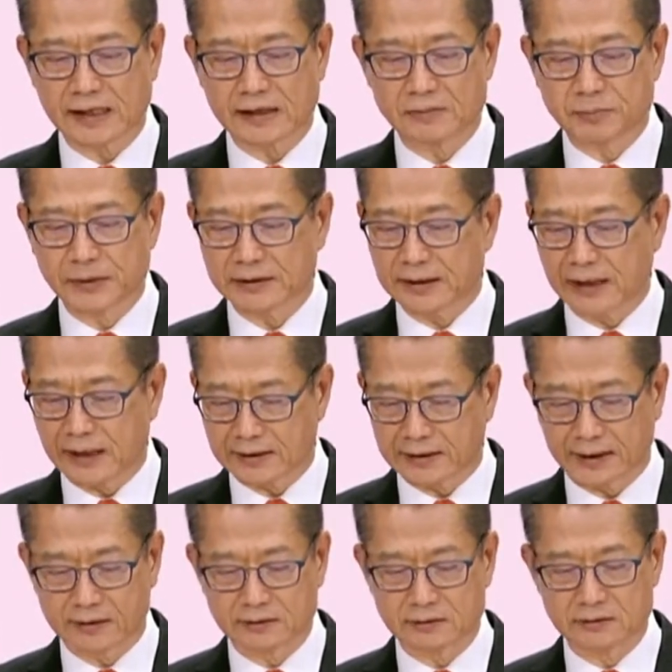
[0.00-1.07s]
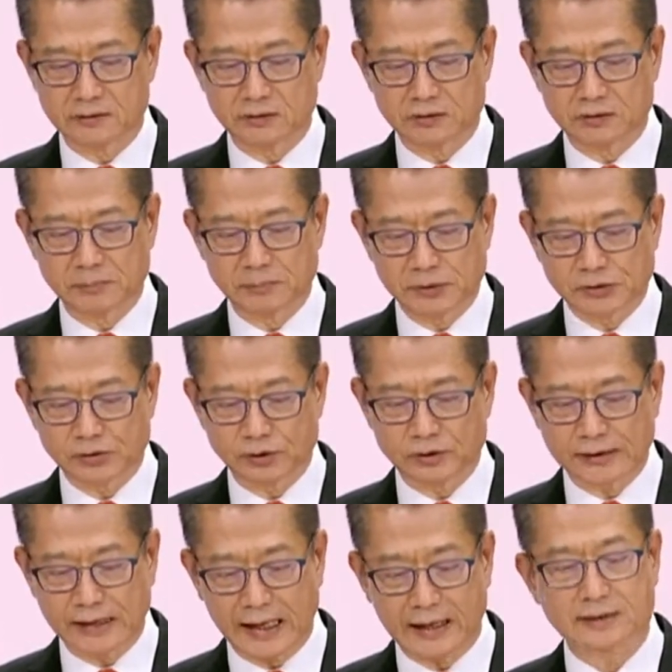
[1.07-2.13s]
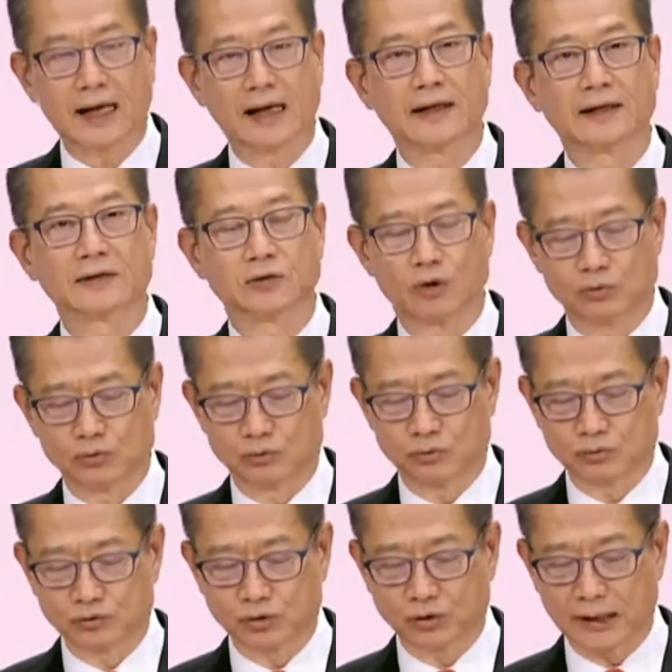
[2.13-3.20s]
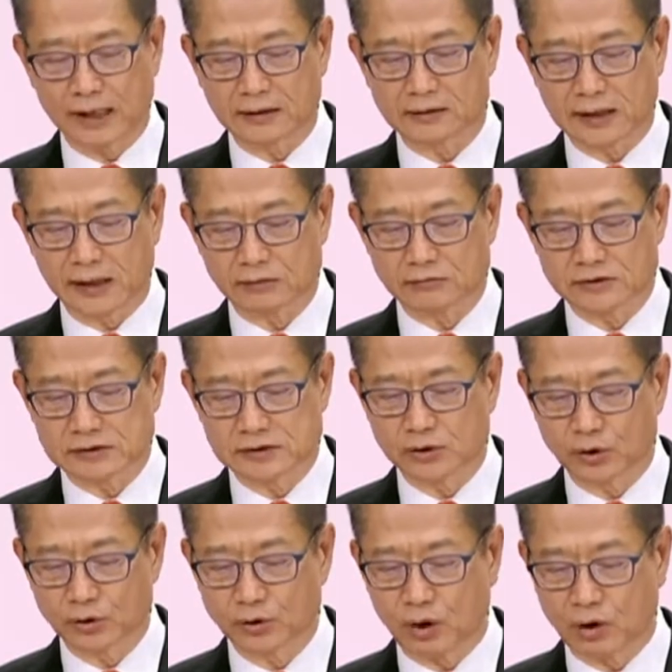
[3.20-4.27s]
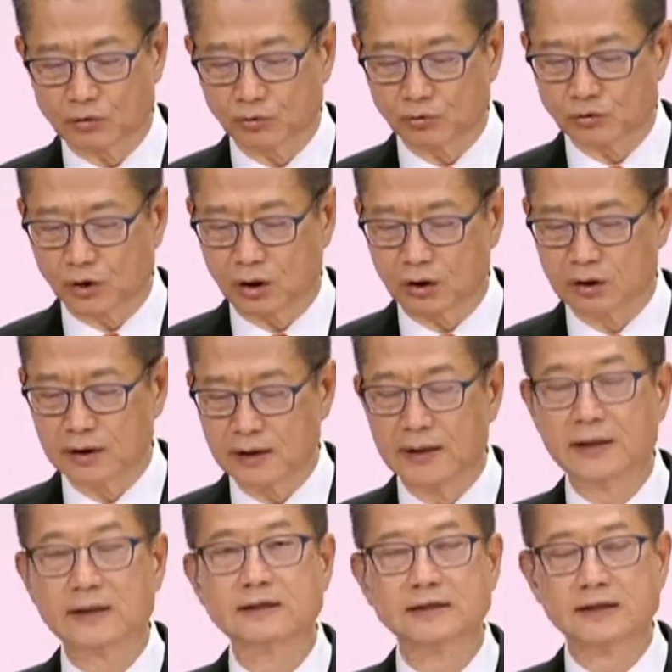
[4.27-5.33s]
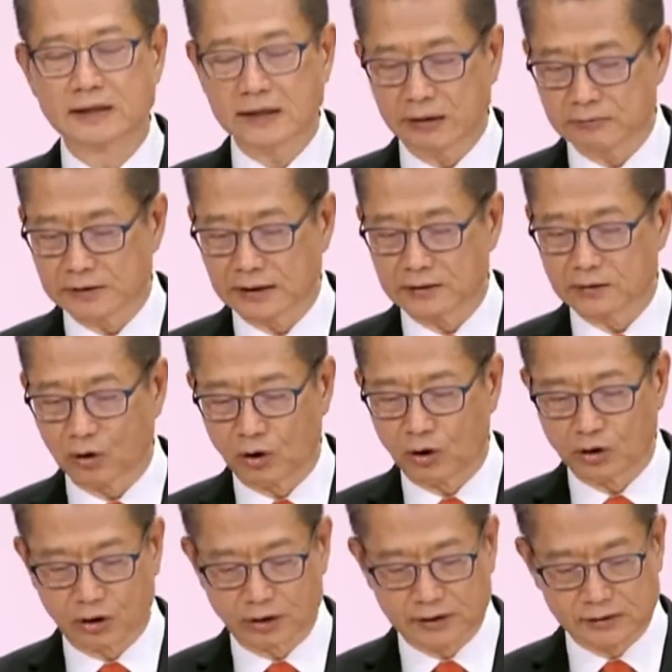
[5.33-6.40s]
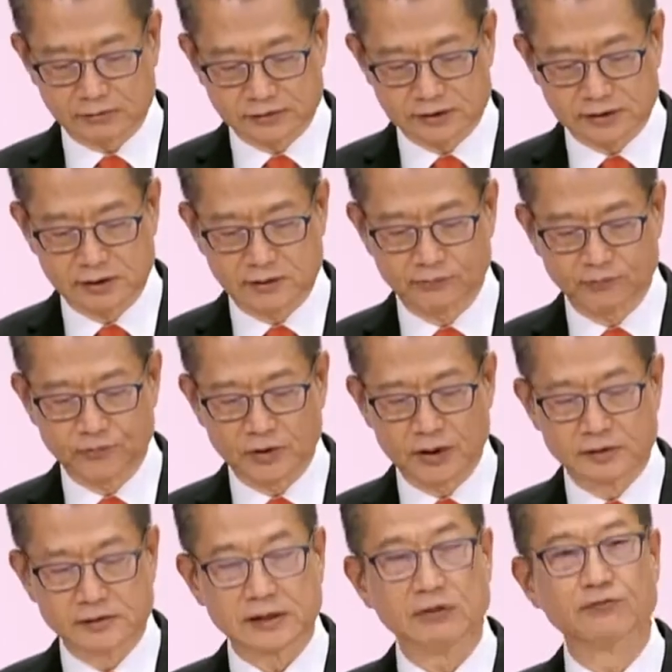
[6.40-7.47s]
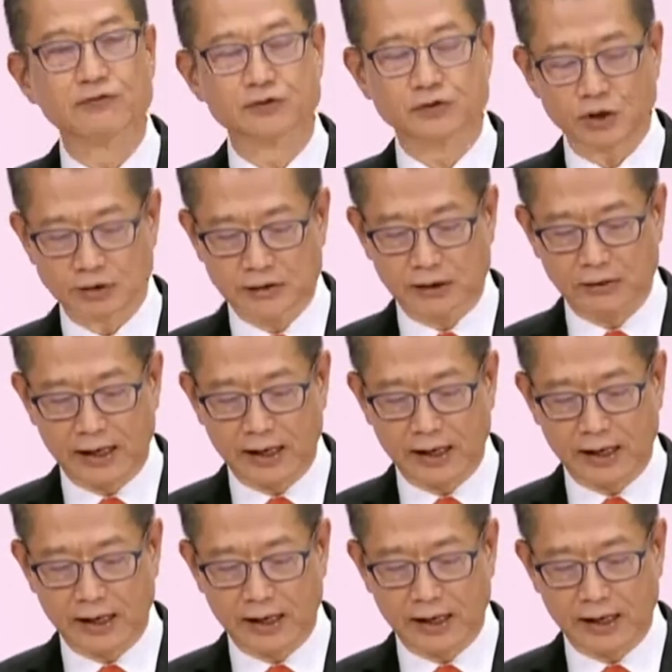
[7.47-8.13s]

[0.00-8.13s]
Attract investment from the mainland and overseas. Competition among various economies in the aftermath of the pandemic will definitely intensify.